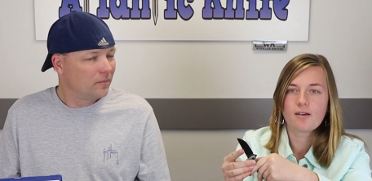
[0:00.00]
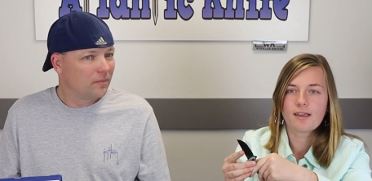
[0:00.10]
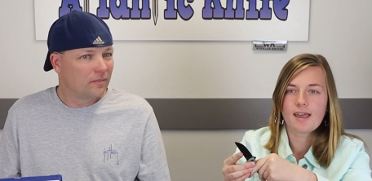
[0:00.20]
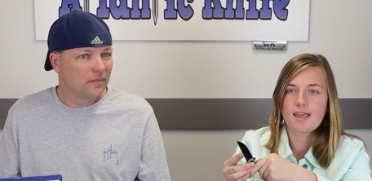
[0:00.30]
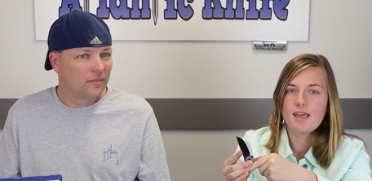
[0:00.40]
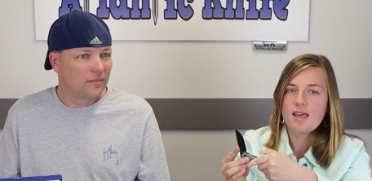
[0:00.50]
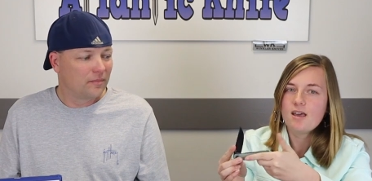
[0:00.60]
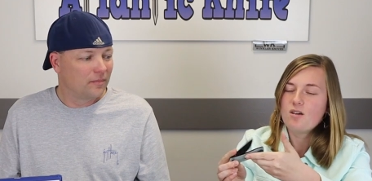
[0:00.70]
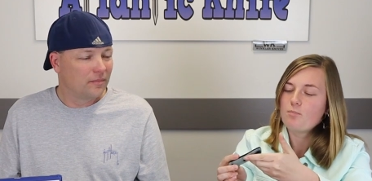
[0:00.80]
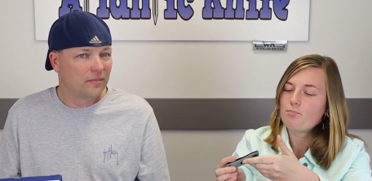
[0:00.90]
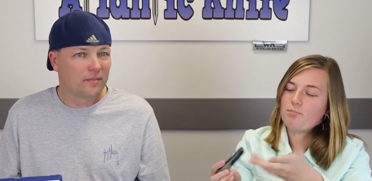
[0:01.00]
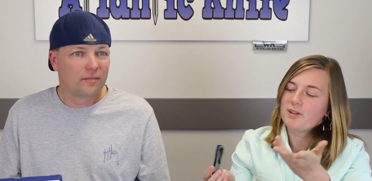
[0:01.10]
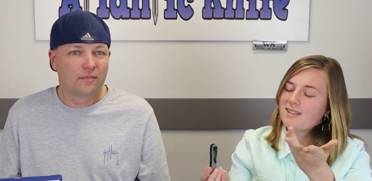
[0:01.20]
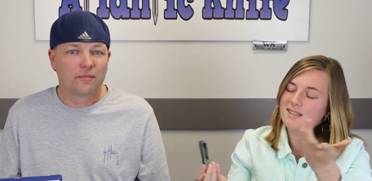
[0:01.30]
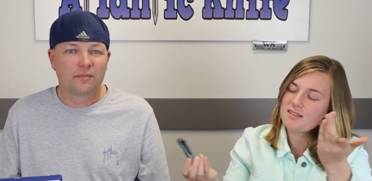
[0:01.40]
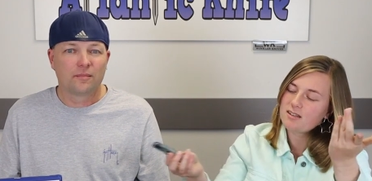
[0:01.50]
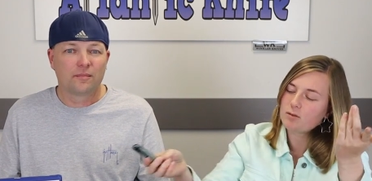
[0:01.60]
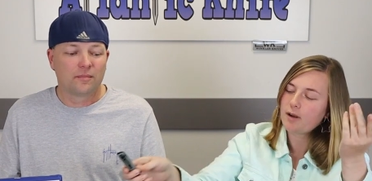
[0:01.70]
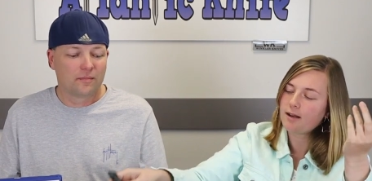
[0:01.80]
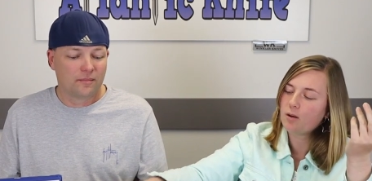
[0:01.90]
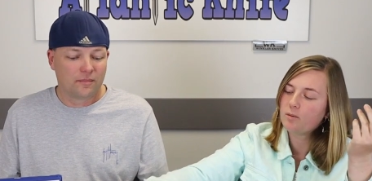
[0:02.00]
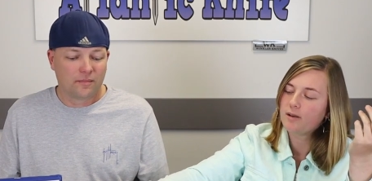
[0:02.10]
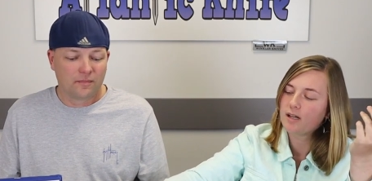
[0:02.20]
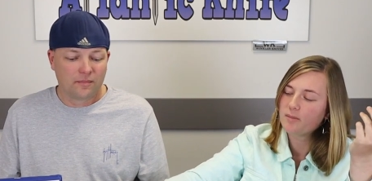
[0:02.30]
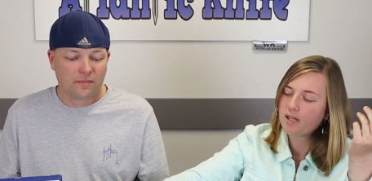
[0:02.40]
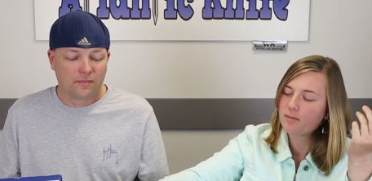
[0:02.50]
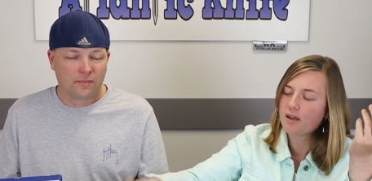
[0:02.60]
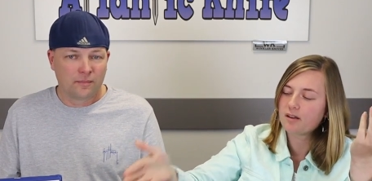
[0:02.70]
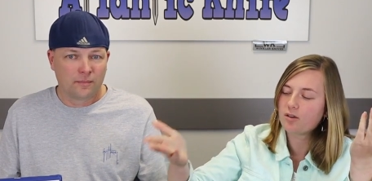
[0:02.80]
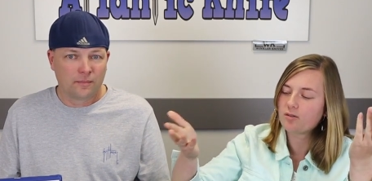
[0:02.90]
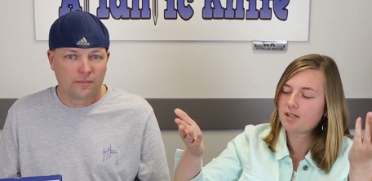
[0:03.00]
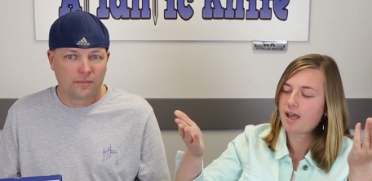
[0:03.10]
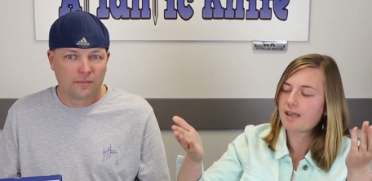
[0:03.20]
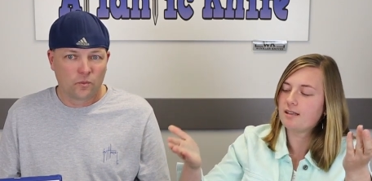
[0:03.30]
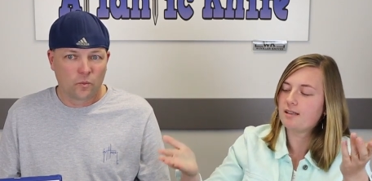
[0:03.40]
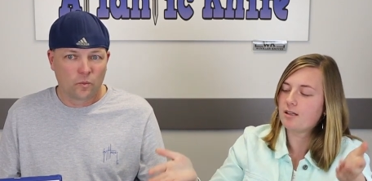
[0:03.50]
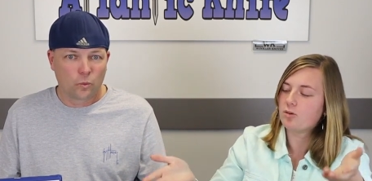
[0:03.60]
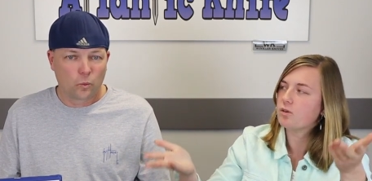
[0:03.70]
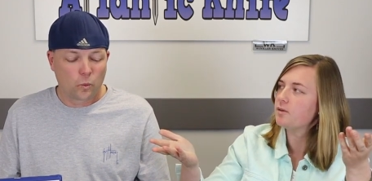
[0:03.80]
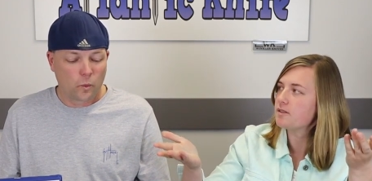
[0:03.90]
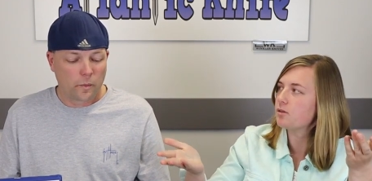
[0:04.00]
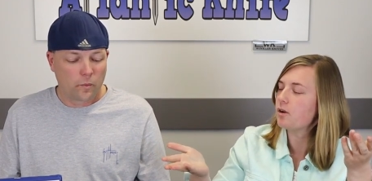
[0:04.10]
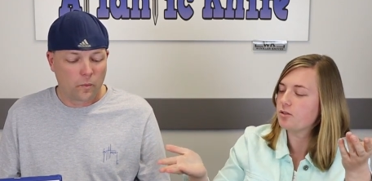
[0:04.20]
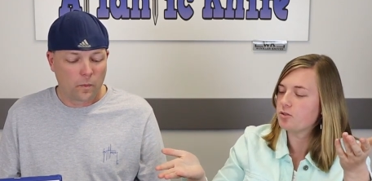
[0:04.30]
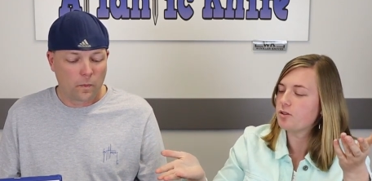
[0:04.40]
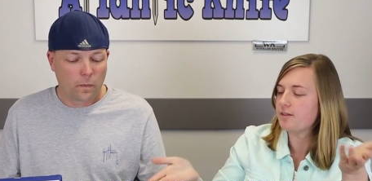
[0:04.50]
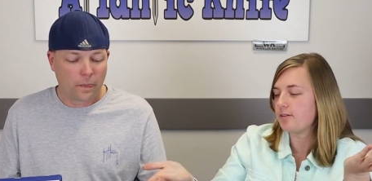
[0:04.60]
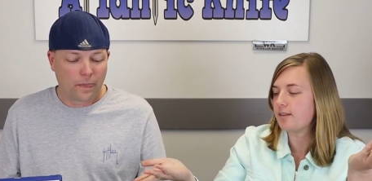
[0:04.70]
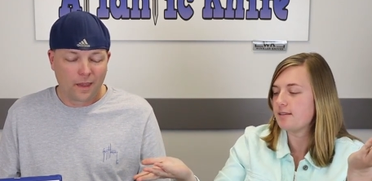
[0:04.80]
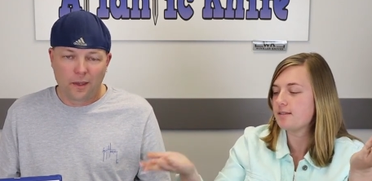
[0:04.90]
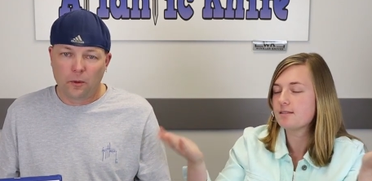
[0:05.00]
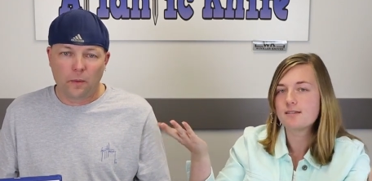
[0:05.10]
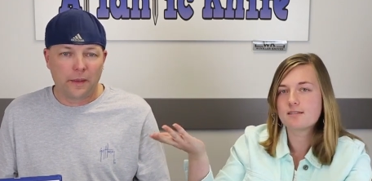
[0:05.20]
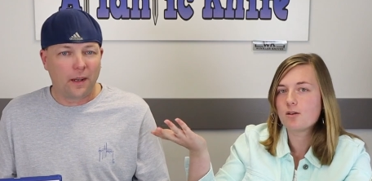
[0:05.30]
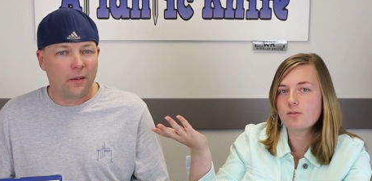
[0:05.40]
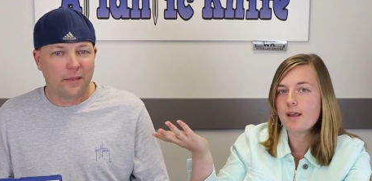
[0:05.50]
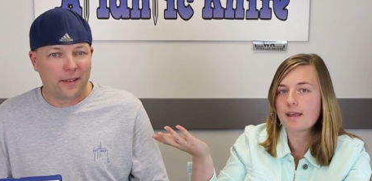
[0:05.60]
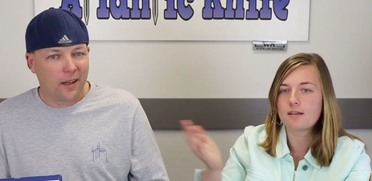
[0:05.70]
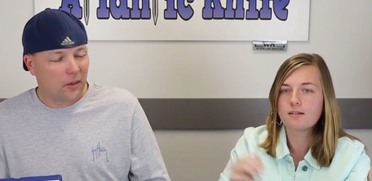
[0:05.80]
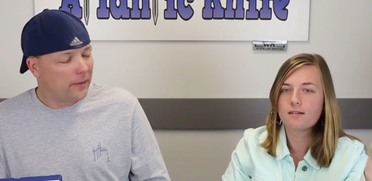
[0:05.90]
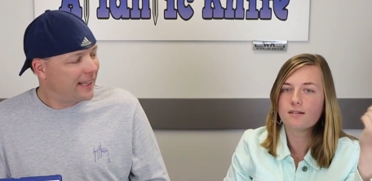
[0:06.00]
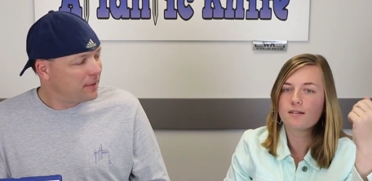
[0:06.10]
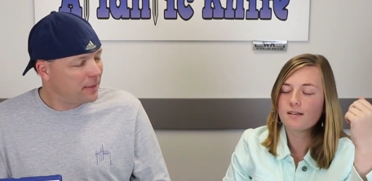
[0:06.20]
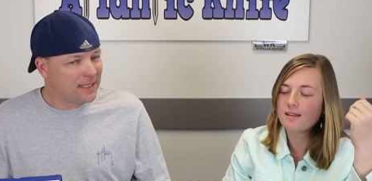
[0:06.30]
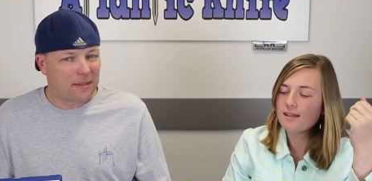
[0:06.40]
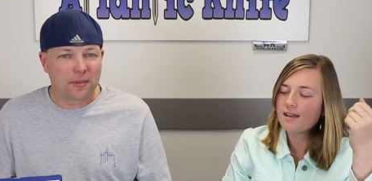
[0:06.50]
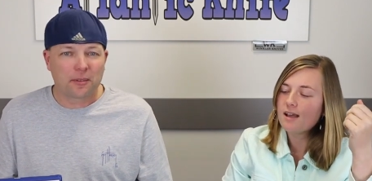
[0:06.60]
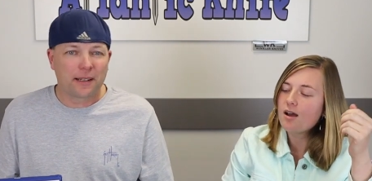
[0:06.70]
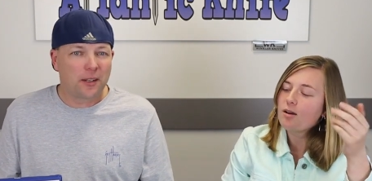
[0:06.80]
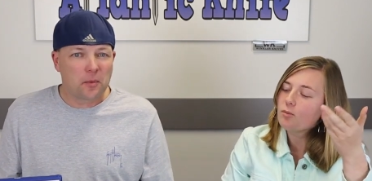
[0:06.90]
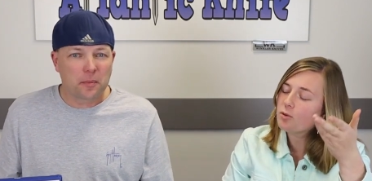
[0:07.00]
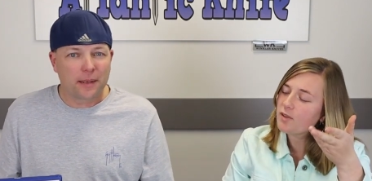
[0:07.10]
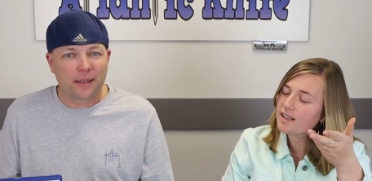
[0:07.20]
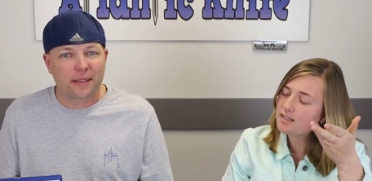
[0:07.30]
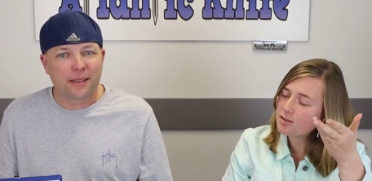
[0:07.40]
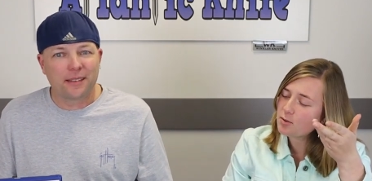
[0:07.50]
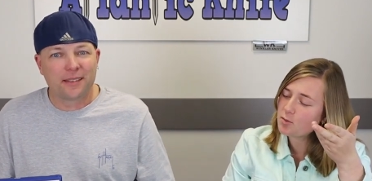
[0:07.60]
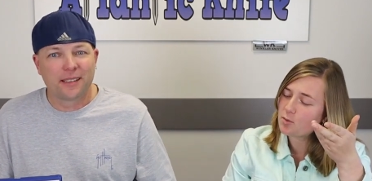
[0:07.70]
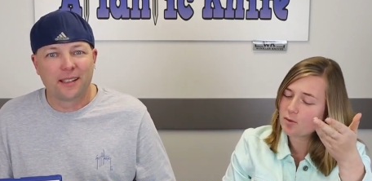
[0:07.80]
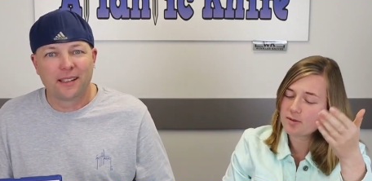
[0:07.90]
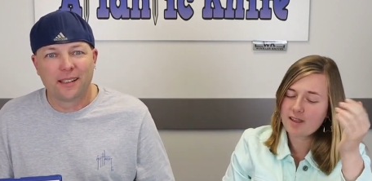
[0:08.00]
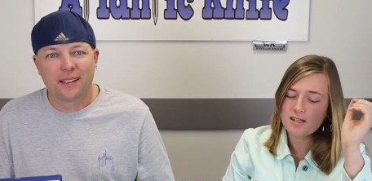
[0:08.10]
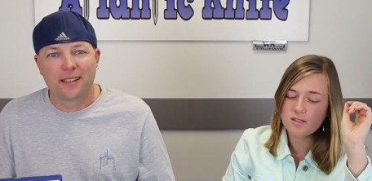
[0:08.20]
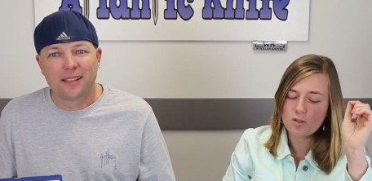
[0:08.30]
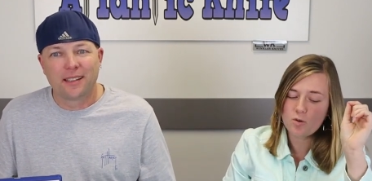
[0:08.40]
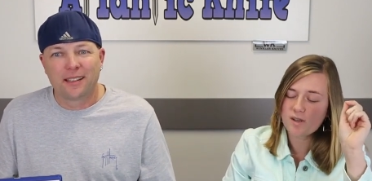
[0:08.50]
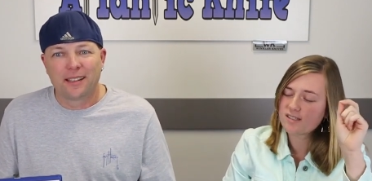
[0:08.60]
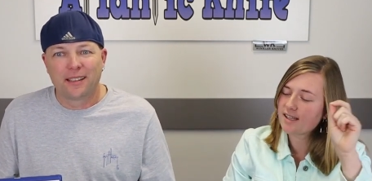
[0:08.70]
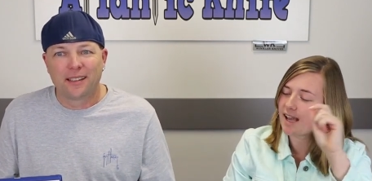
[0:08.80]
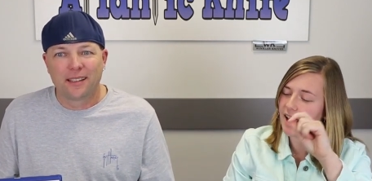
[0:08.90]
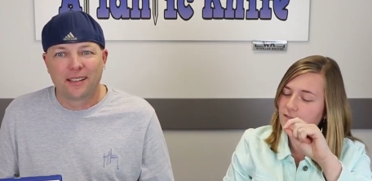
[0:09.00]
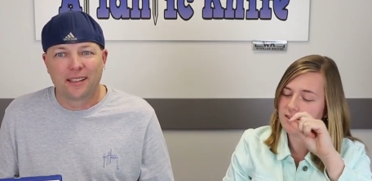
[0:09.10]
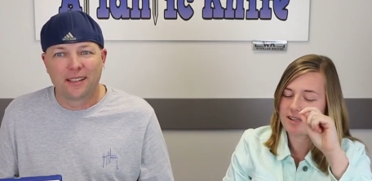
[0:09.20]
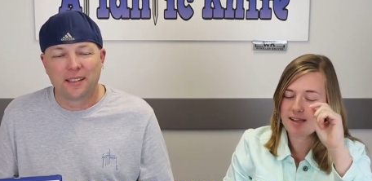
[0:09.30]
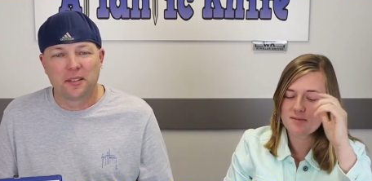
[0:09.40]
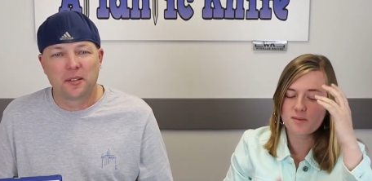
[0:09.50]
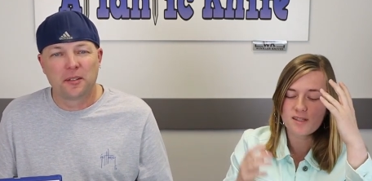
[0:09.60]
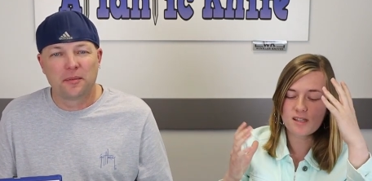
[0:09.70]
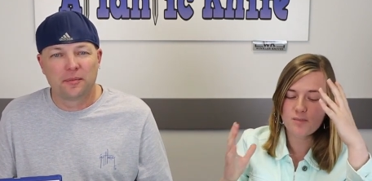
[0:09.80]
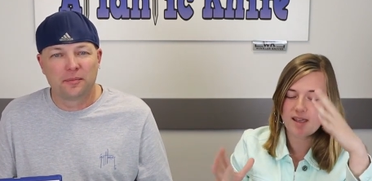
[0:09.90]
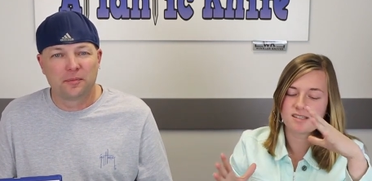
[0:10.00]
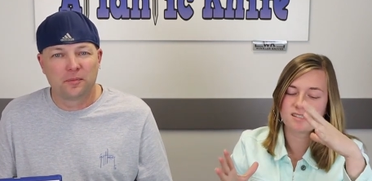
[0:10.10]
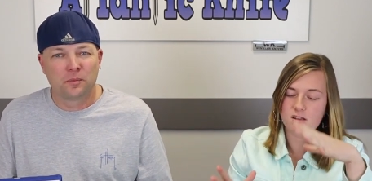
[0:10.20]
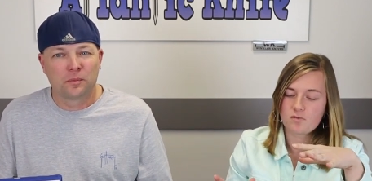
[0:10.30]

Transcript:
Speaker 1: okay? But it's nothing to write home about. I mean, I'm not going to go tying yellow ribbons around the tree for this.
Speaker 2: Well, it's all right. They all don't have to be something to write home
Speaker 1: well, about. Well, they do. They do because they have to have something that makes it